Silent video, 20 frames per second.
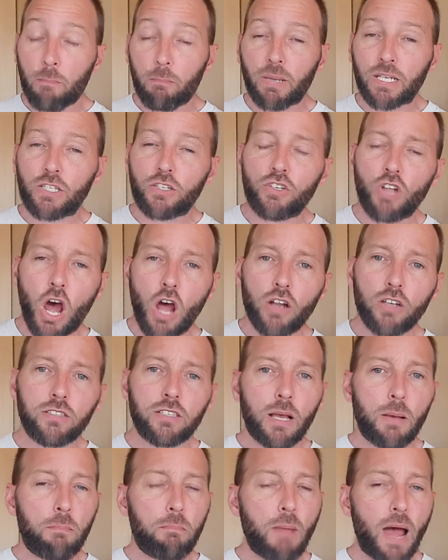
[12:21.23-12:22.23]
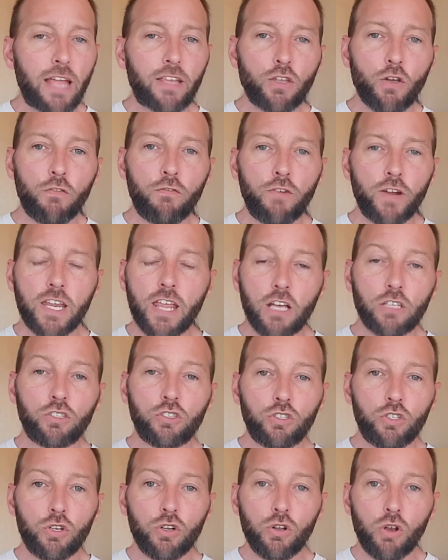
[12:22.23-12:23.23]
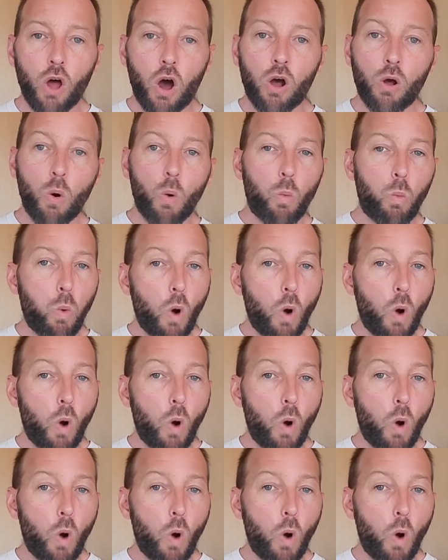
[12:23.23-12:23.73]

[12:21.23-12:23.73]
But don't make your videos too long.